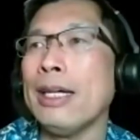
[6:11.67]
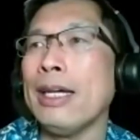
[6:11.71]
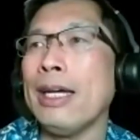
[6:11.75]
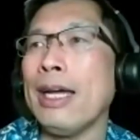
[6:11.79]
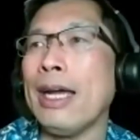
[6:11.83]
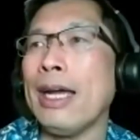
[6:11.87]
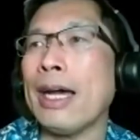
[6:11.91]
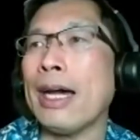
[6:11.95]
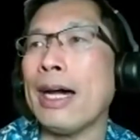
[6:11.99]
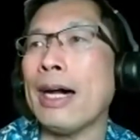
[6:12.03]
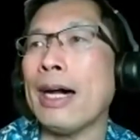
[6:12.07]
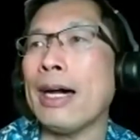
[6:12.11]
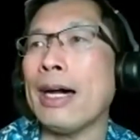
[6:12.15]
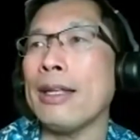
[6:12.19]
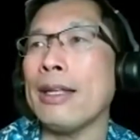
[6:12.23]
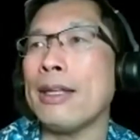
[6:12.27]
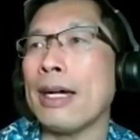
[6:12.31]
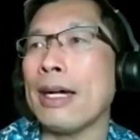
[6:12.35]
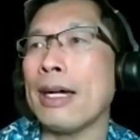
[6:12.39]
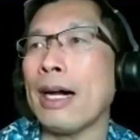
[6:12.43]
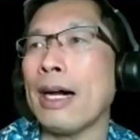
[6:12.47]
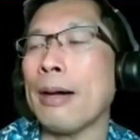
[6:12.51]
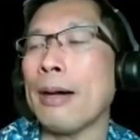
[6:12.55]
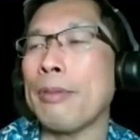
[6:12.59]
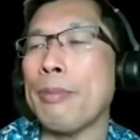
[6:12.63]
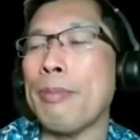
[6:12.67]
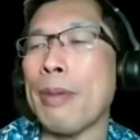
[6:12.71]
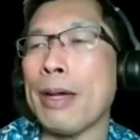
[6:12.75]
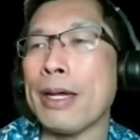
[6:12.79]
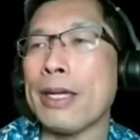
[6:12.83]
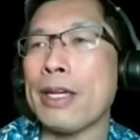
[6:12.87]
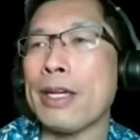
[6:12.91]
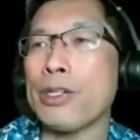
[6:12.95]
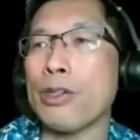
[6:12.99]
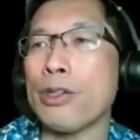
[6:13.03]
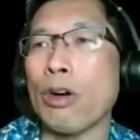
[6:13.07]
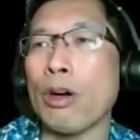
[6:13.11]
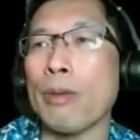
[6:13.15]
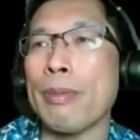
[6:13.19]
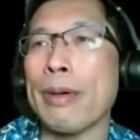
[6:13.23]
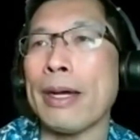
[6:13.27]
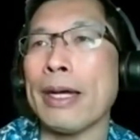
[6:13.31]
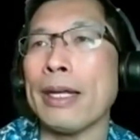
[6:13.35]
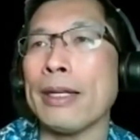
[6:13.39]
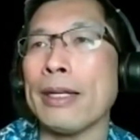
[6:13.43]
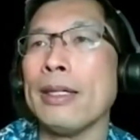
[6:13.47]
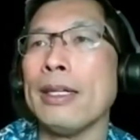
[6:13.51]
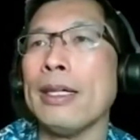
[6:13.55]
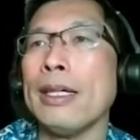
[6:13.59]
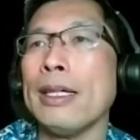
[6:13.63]
And uh, the biggest
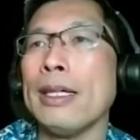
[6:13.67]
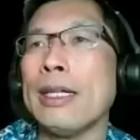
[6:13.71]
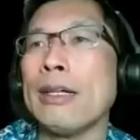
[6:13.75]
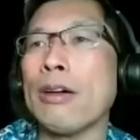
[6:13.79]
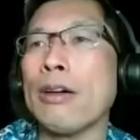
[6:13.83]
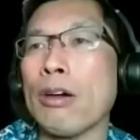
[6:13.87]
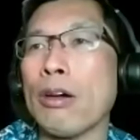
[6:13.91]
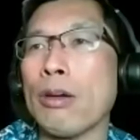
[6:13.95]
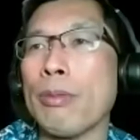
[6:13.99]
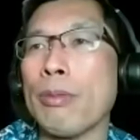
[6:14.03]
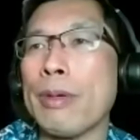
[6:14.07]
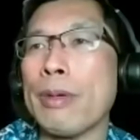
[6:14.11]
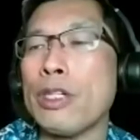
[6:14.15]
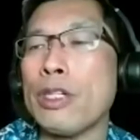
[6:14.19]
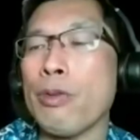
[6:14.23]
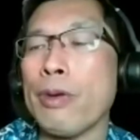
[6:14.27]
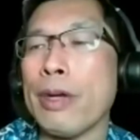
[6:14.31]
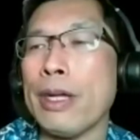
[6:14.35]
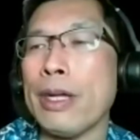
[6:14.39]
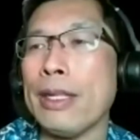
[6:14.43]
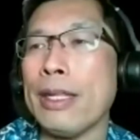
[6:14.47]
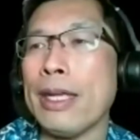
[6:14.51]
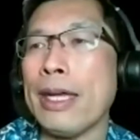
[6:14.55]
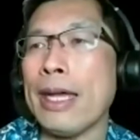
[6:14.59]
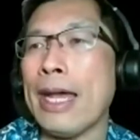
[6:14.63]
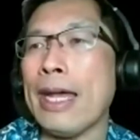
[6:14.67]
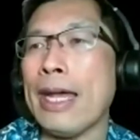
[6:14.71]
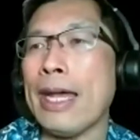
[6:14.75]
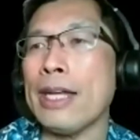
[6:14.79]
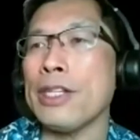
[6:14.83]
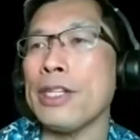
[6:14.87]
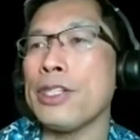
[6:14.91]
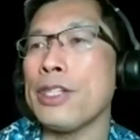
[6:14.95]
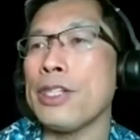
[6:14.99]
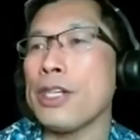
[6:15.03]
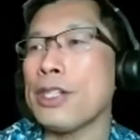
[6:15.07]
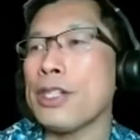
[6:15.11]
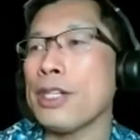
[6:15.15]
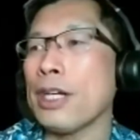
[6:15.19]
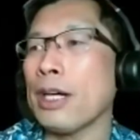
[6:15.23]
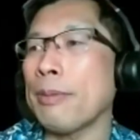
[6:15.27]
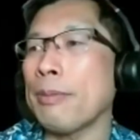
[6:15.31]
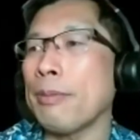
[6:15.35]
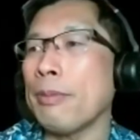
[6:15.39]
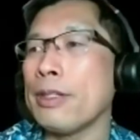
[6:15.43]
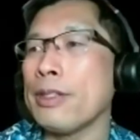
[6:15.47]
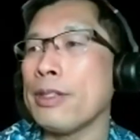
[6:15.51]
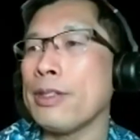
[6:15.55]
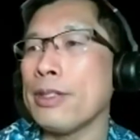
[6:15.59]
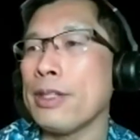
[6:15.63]
orbit are between the A and
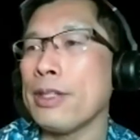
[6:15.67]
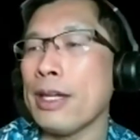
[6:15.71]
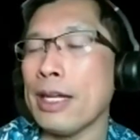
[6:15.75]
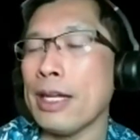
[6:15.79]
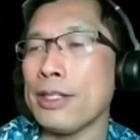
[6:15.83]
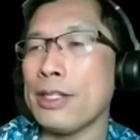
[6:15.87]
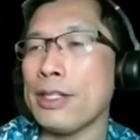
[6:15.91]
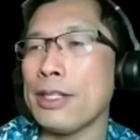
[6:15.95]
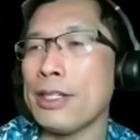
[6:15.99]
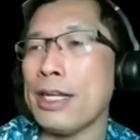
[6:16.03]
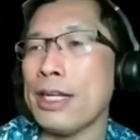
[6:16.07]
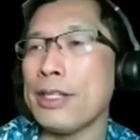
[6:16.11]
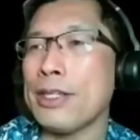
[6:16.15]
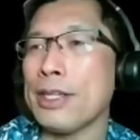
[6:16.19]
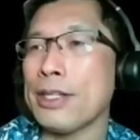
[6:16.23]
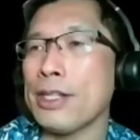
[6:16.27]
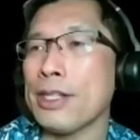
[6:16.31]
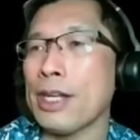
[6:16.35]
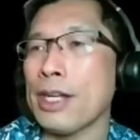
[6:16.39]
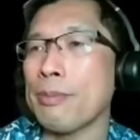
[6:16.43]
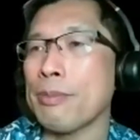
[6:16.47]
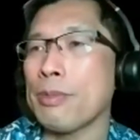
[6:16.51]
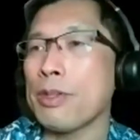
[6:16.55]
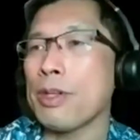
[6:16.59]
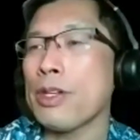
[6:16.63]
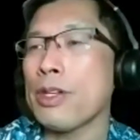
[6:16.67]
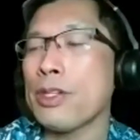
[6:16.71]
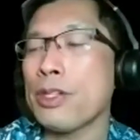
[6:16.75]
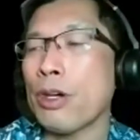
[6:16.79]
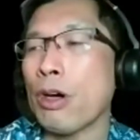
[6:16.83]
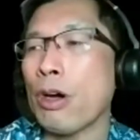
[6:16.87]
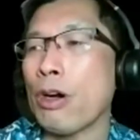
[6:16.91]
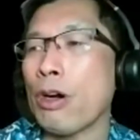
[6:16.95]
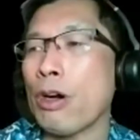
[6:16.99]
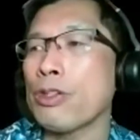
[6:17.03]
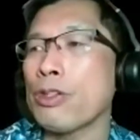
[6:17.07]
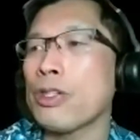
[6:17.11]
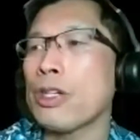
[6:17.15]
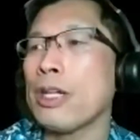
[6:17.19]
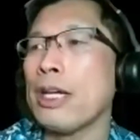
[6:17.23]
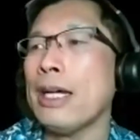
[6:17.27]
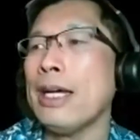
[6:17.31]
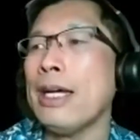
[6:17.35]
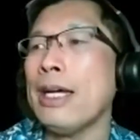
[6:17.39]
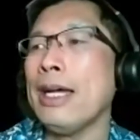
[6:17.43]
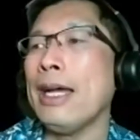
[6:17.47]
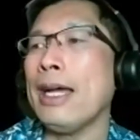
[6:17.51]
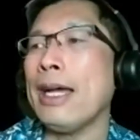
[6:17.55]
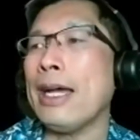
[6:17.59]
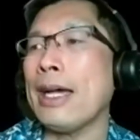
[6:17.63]
system and C system stars
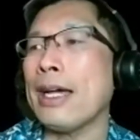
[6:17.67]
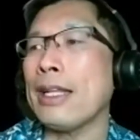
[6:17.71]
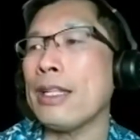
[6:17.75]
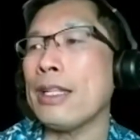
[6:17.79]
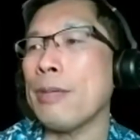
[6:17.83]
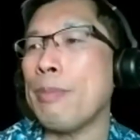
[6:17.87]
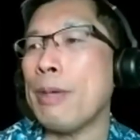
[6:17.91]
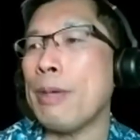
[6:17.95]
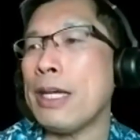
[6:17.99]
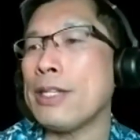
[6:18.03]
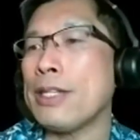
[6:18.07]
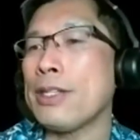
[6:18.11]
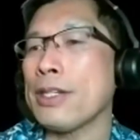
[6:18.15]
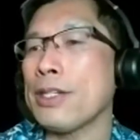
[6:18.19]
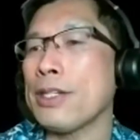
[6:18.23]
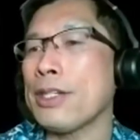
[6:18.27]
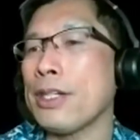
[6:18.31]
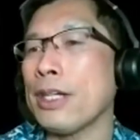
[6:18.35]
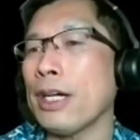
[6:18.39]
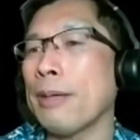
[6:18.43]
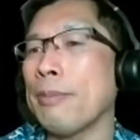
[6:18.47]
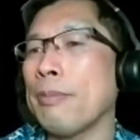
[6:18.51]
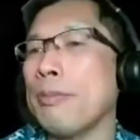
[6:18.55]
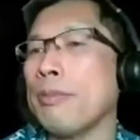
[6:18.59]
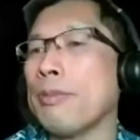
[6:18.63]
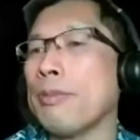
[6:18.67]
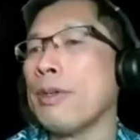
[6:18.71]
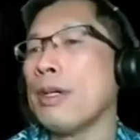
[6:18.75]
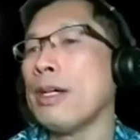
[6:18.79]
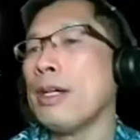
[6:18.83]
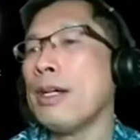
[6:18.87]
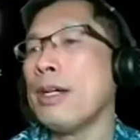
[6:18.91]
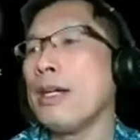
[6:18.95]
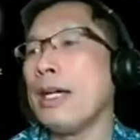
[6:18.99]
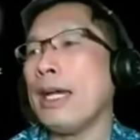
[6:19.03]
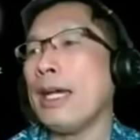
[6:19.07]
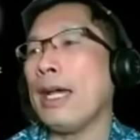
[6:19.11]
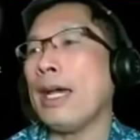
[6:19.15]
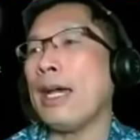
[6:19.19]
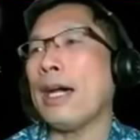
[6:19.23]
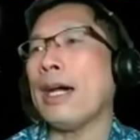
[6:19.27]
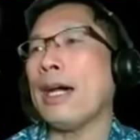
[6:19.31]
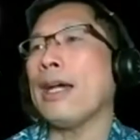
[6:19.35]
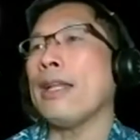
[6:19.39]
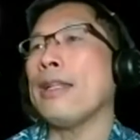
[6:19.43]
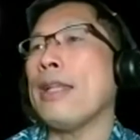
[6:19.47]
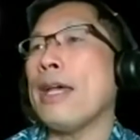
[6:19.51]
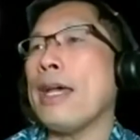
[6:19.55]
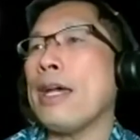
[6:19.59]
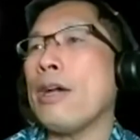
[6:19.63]
and the B system.
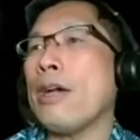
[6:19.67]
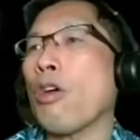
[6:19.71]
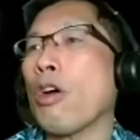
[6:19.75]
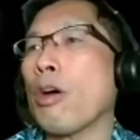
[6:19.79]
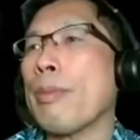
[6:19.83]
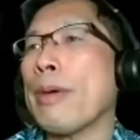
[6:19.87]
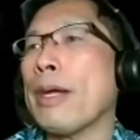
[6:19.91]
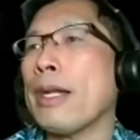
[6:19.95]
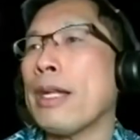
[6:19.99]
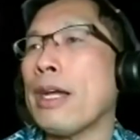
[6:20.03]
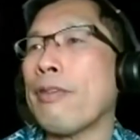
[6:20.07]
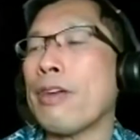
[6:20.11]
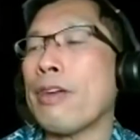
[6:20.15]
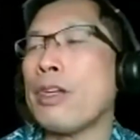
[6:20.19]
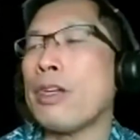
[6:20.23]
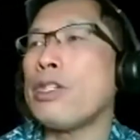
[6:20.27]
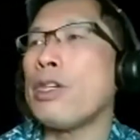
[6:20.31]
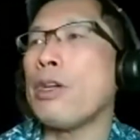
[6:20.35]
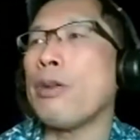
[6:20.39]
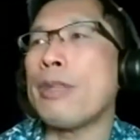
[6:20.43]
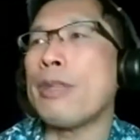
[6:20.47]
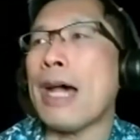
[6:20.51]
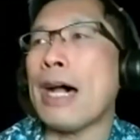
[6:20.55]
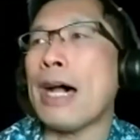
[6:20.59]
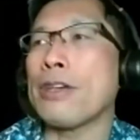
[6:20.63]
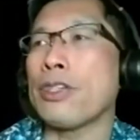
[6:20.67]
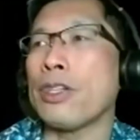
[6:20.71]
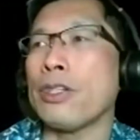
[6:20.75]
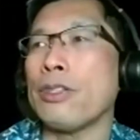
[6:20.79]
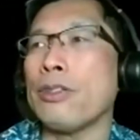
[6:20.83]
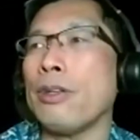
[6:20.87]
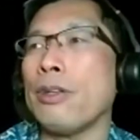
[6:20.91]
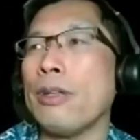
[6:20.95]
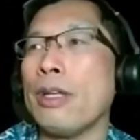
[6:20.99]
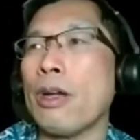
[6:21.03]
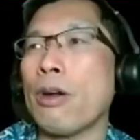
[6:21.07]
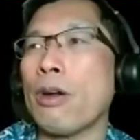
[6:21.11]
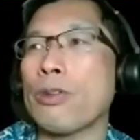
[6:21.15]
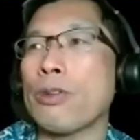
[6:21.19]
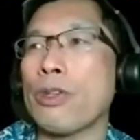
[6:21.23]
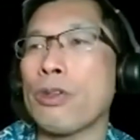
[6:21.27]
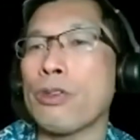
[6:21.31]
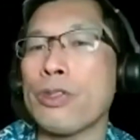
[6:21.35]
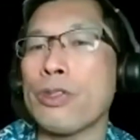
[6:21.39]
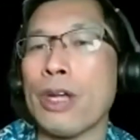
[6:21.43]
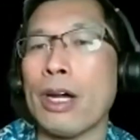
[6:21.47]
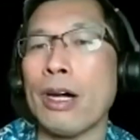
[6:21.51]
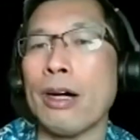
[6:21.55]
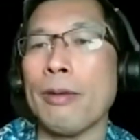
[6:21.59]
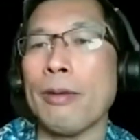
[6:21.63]
And they orbit every 2,000 years or
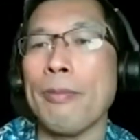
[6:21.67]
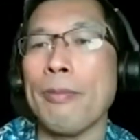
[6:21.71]
so.